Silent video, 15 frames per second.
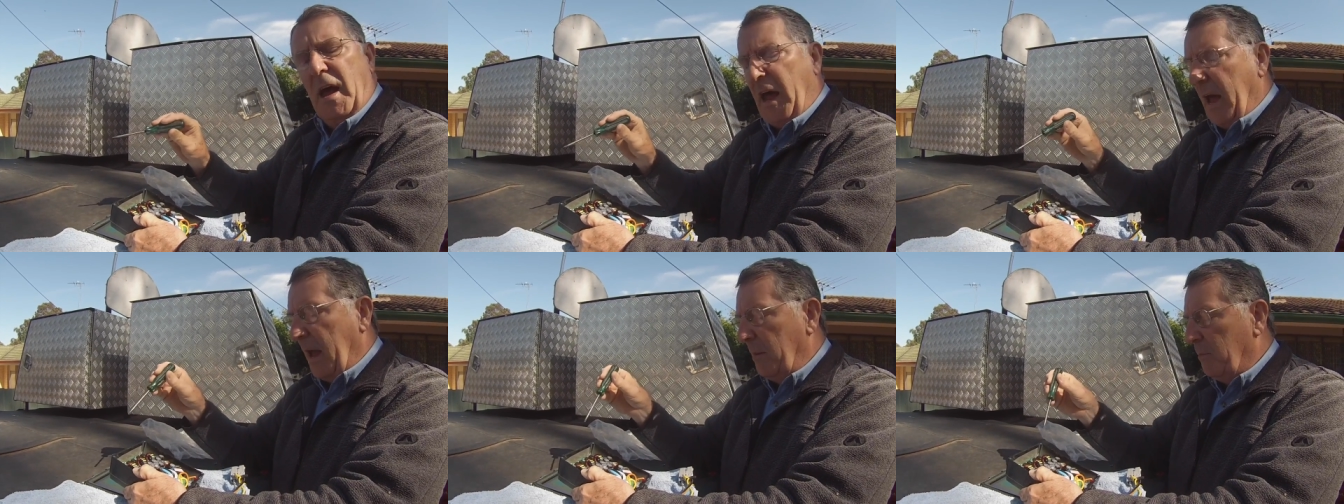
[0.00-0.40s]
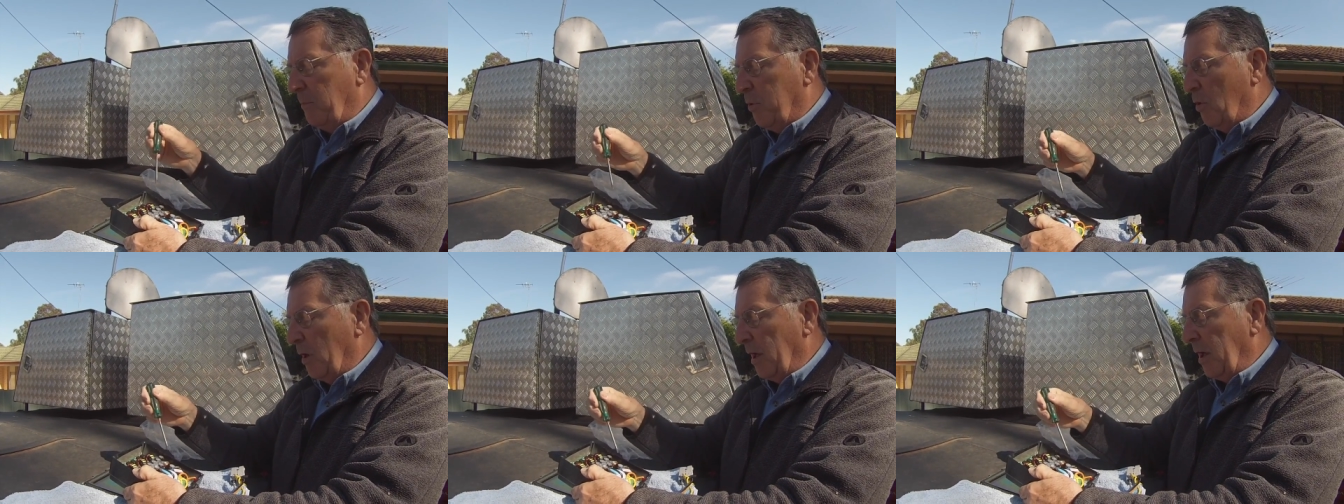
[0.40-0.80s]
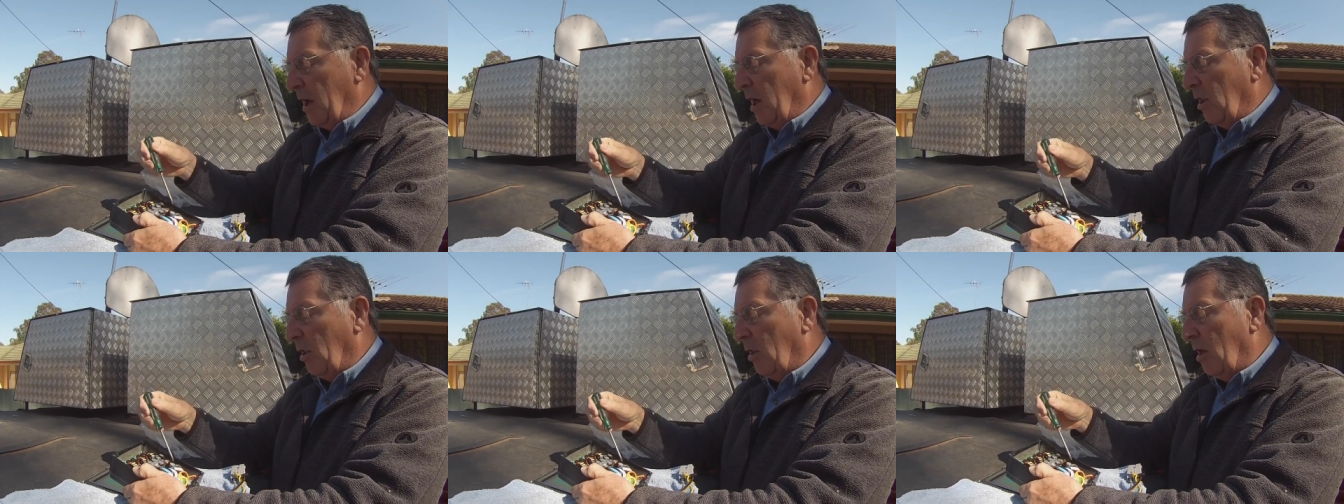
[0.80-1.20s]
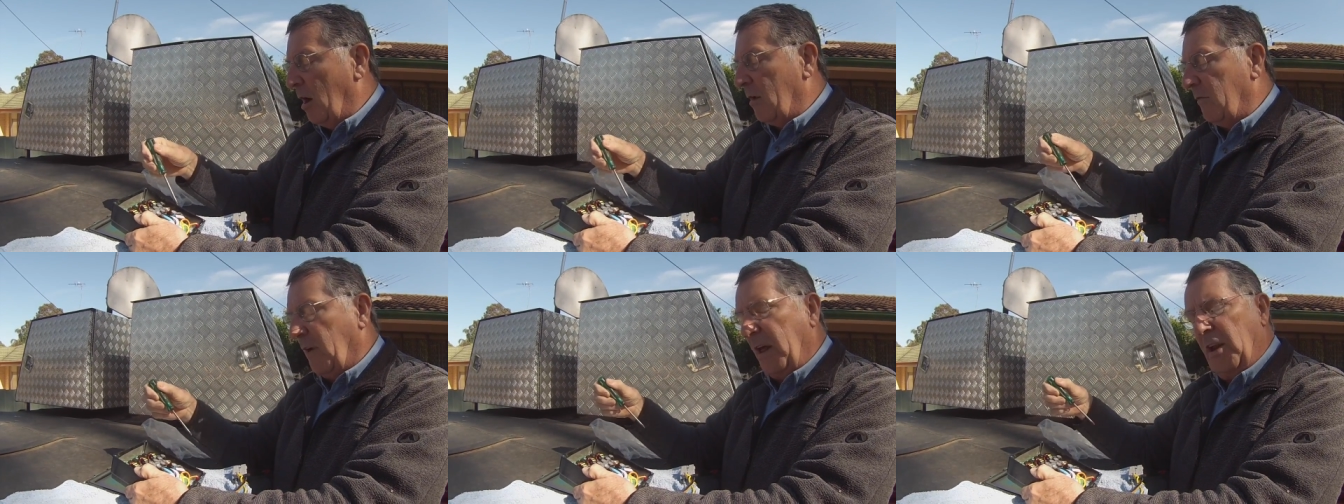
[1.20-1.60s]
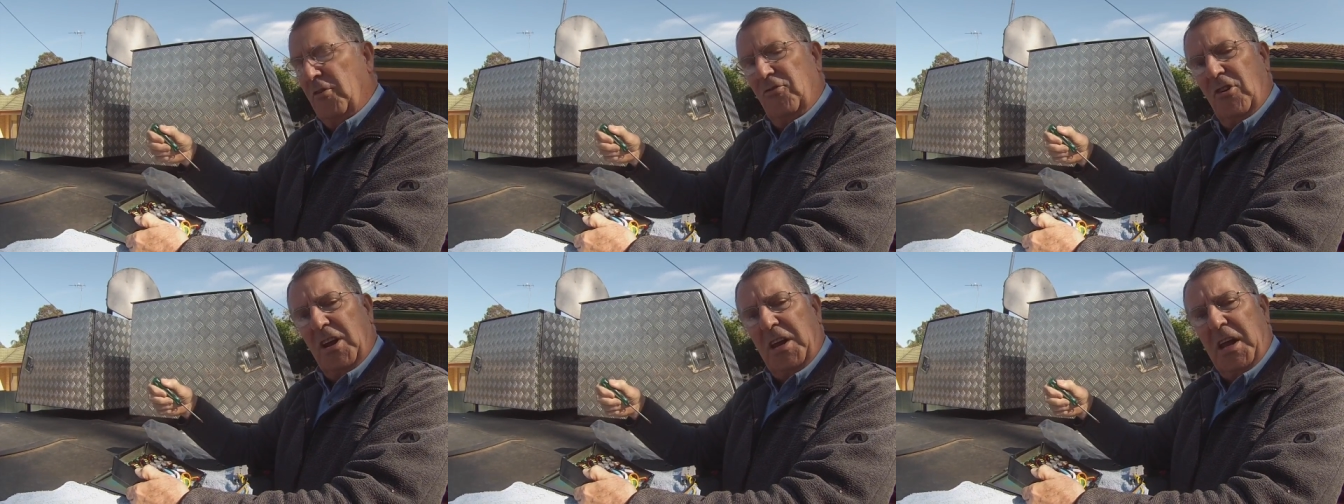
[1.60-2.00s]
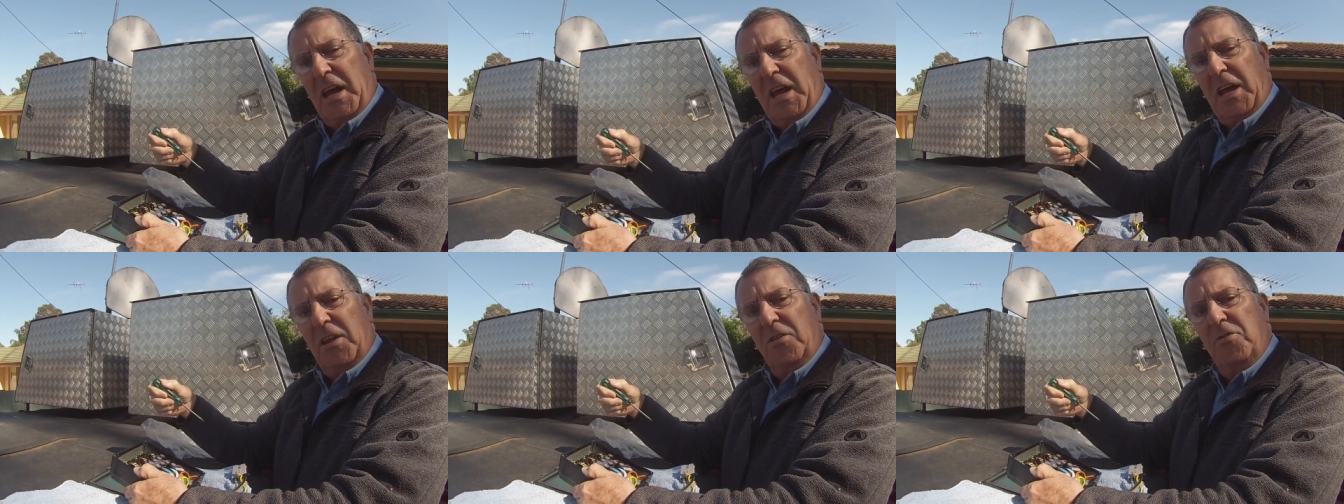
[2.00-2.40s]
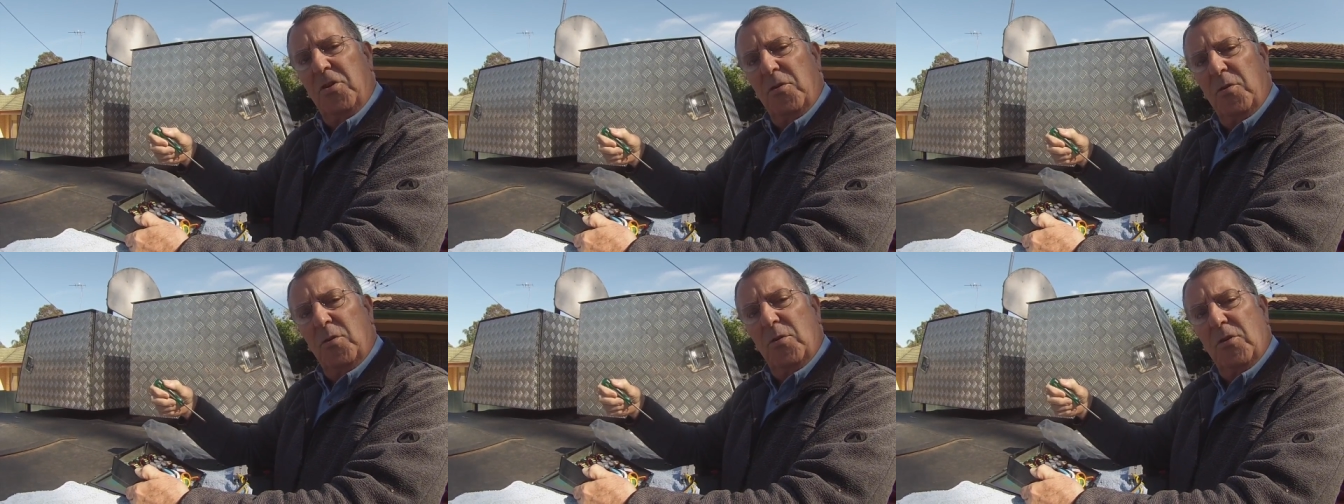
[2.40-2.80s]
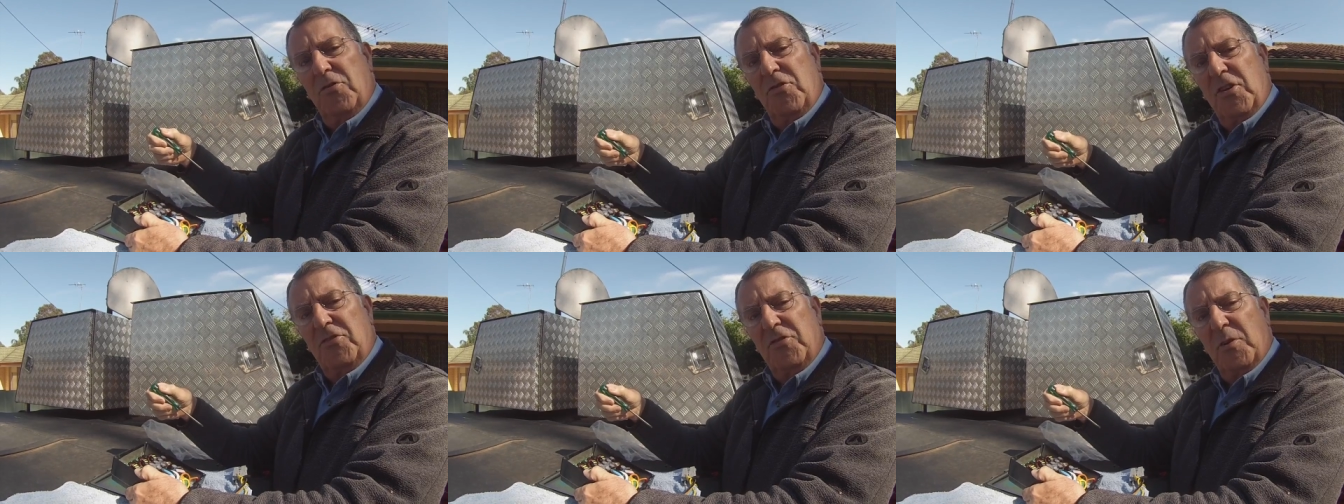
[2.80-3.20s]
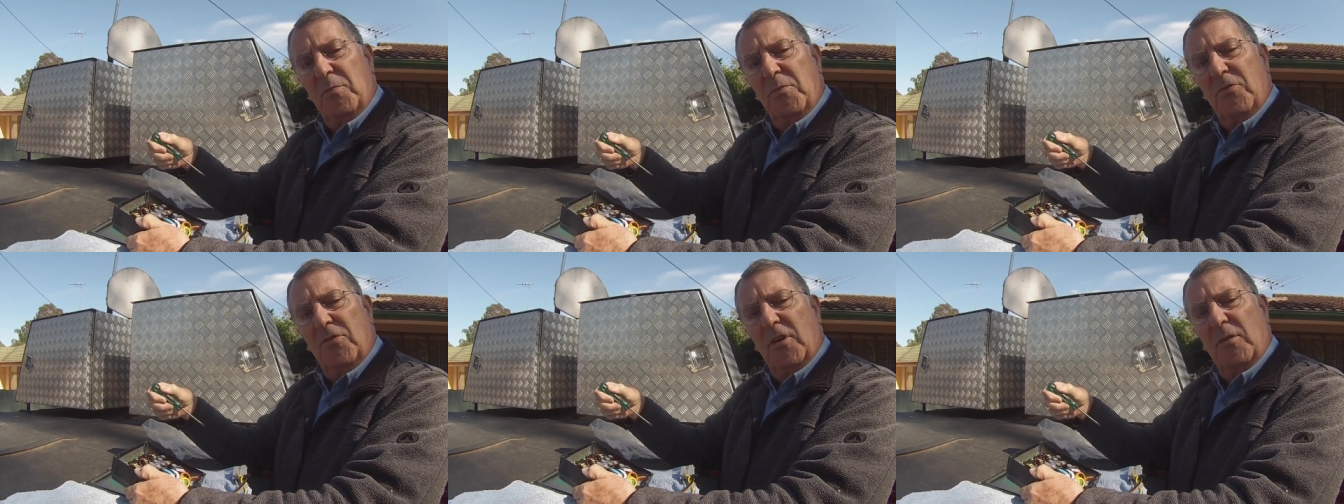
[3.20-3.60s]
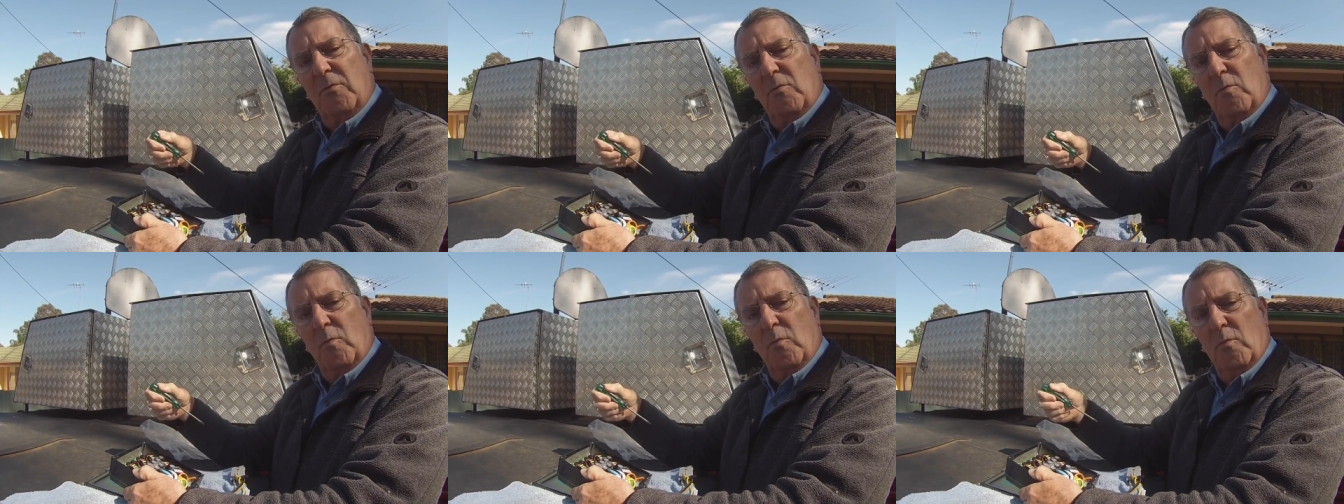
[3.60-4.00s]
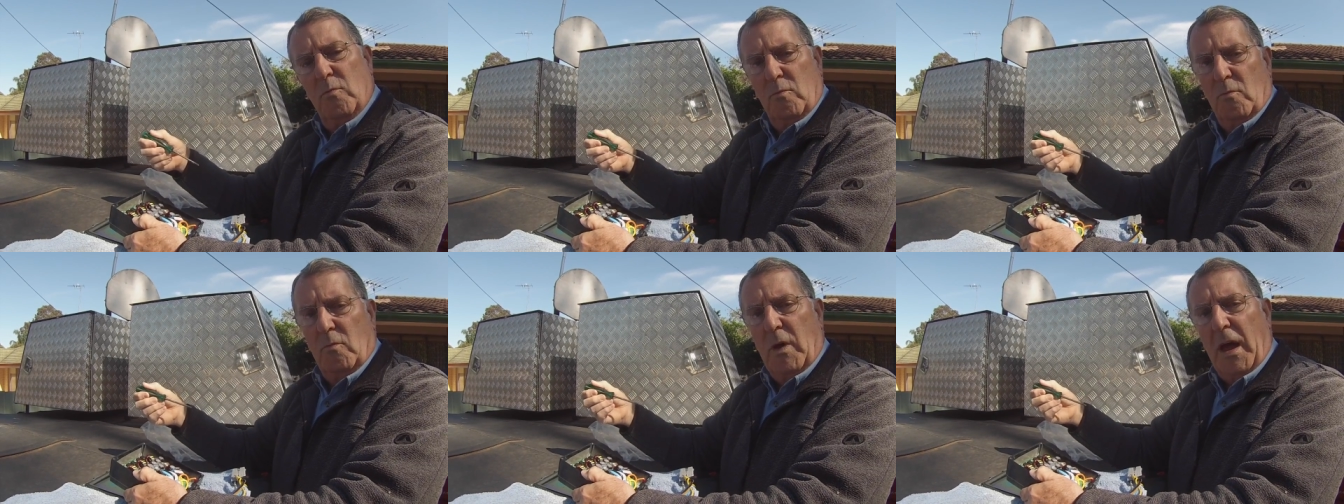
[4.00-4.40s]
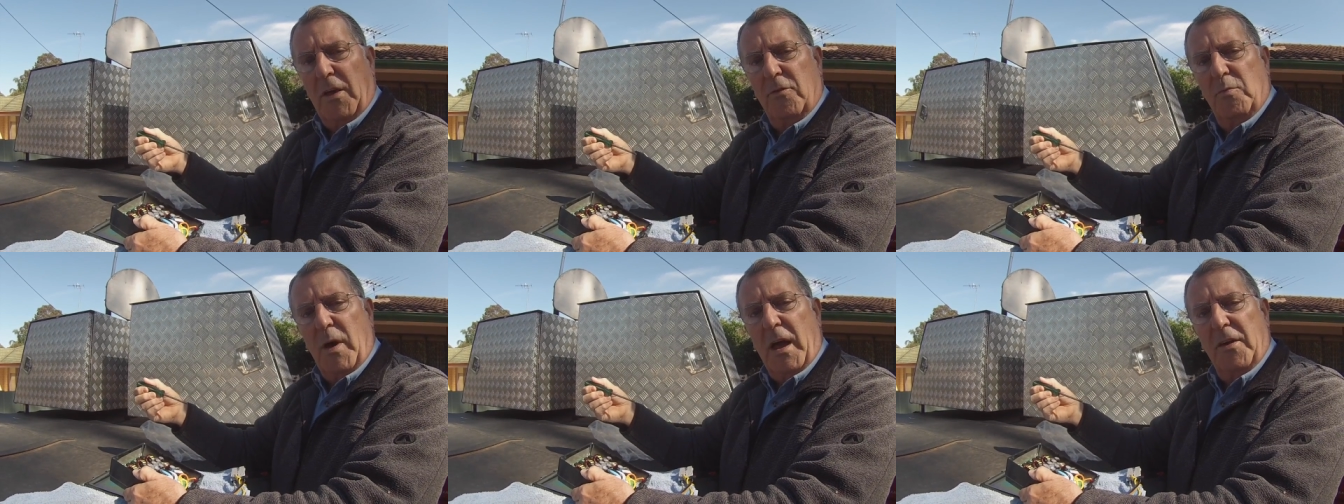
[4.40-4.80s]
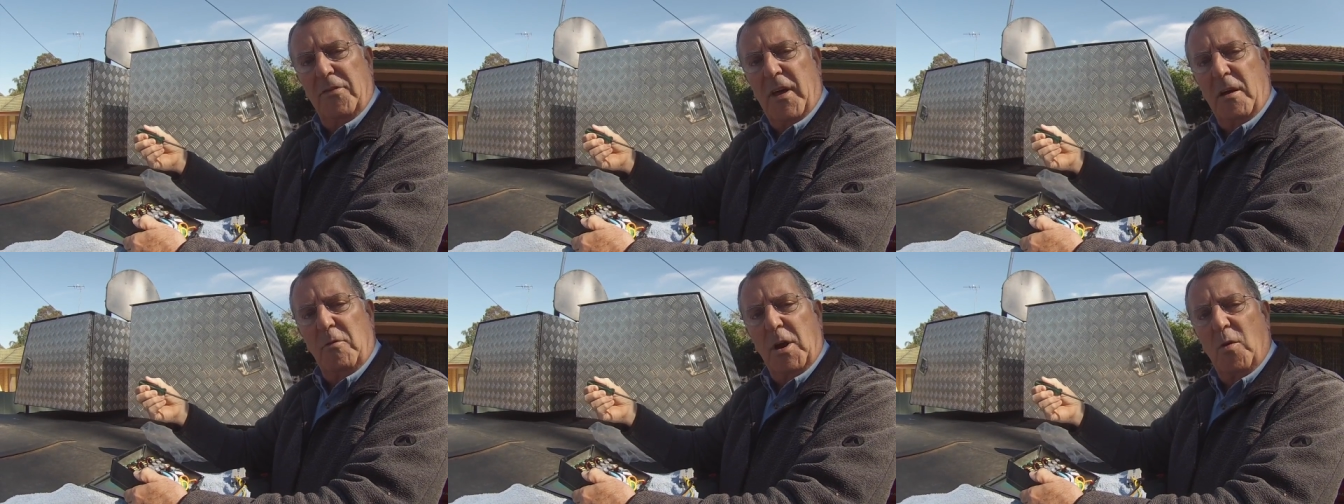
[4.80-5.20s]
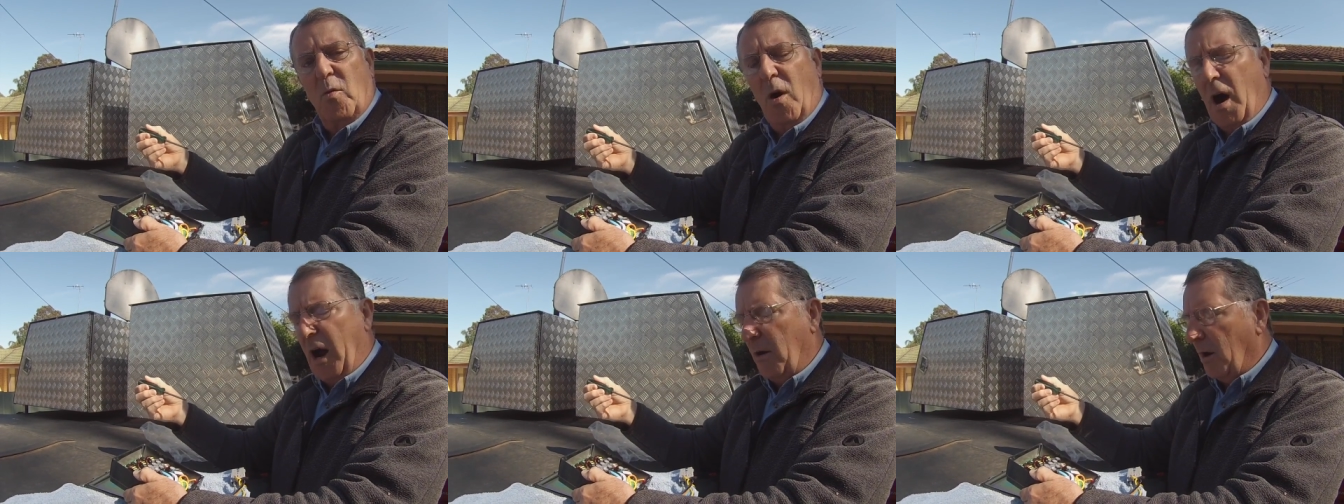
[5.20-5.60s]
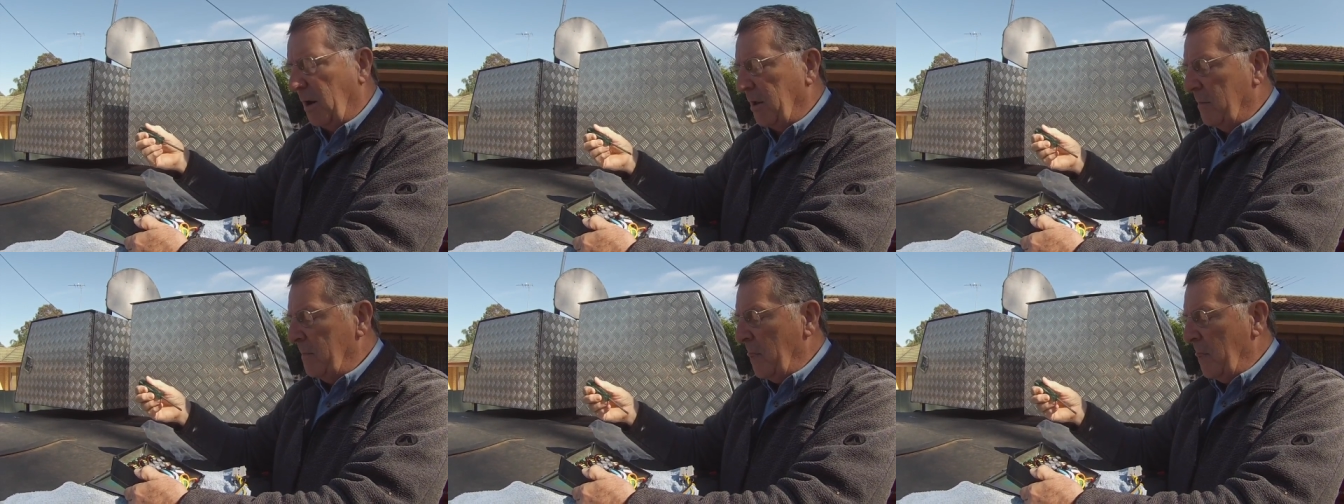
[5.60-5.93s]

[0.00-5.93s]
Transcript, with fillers: and putting a lot of energy into the systems that as, as they require it.